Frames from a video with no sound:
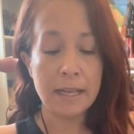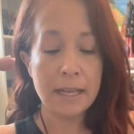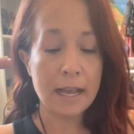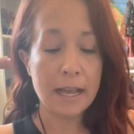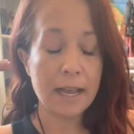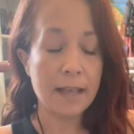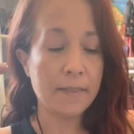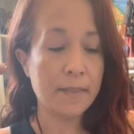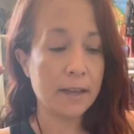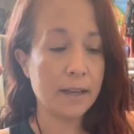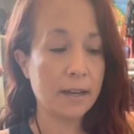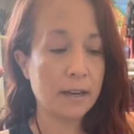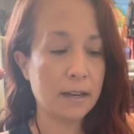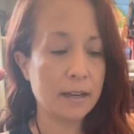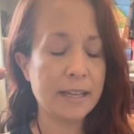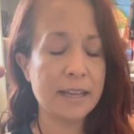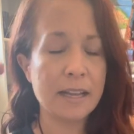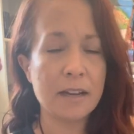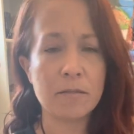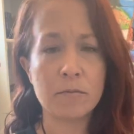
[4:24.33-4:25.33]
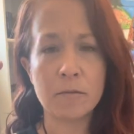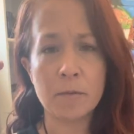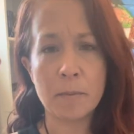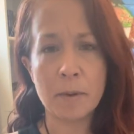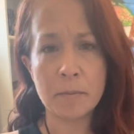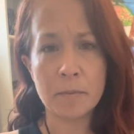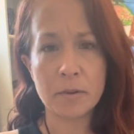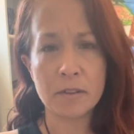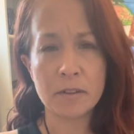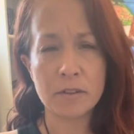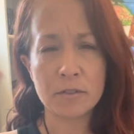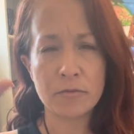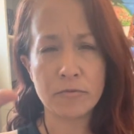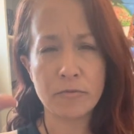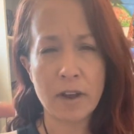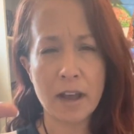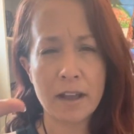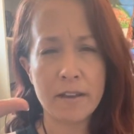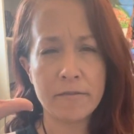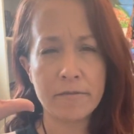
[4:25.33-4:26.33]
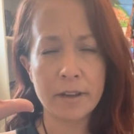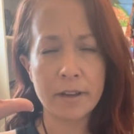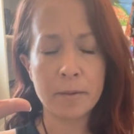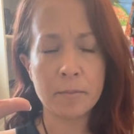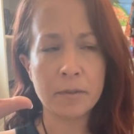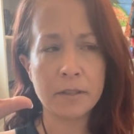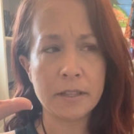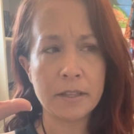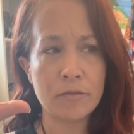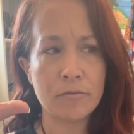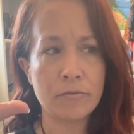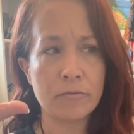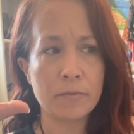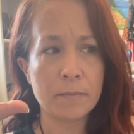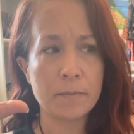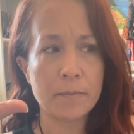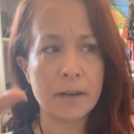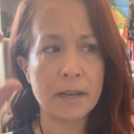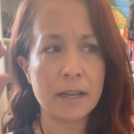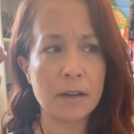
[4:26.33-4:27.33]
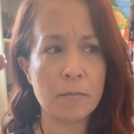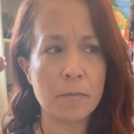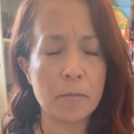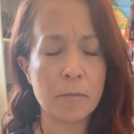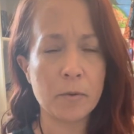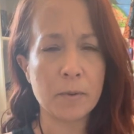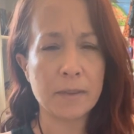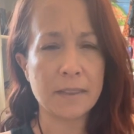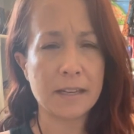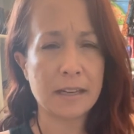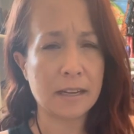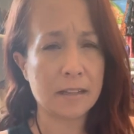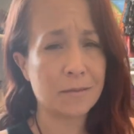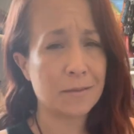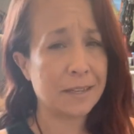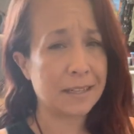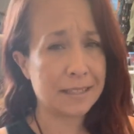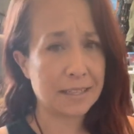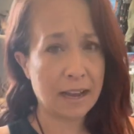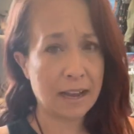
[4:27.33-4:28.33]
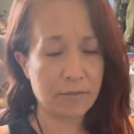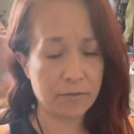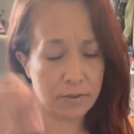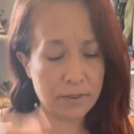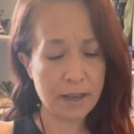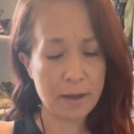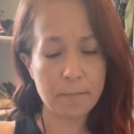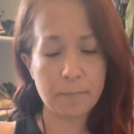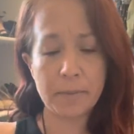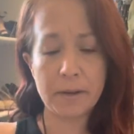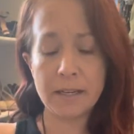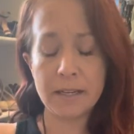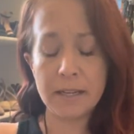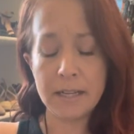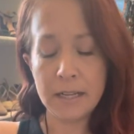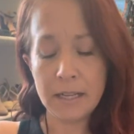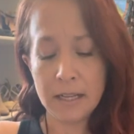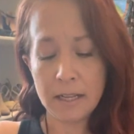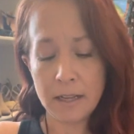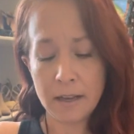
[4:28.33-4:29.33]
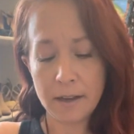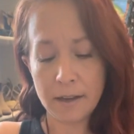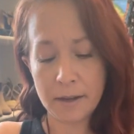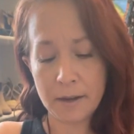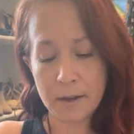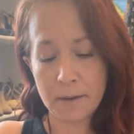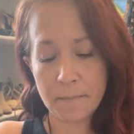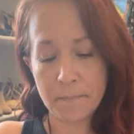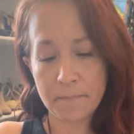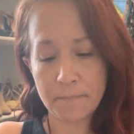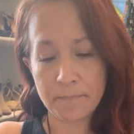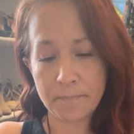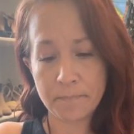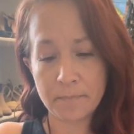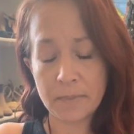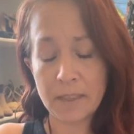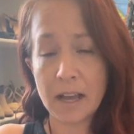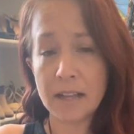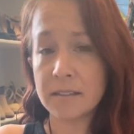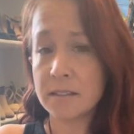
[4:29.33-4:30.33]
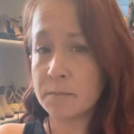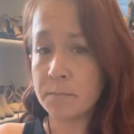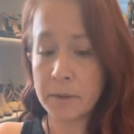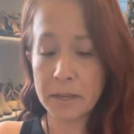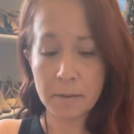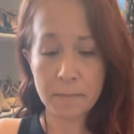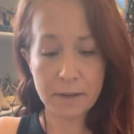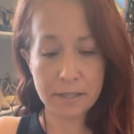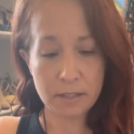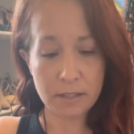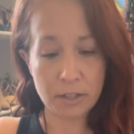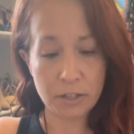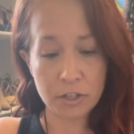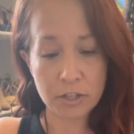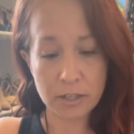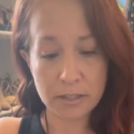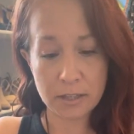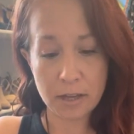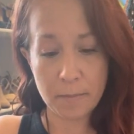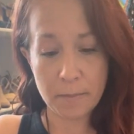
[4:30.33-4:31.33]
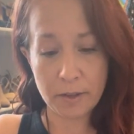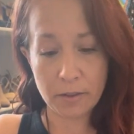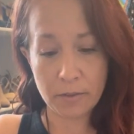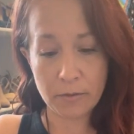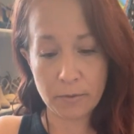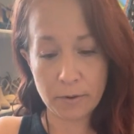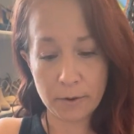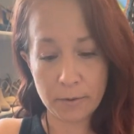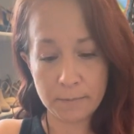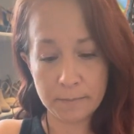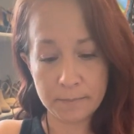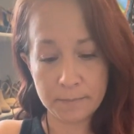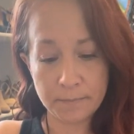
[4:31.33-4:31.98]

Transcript: And then I can't remember, there's 5, I believe. I can't remember what the next one is after that, but that's a big message that's coming through.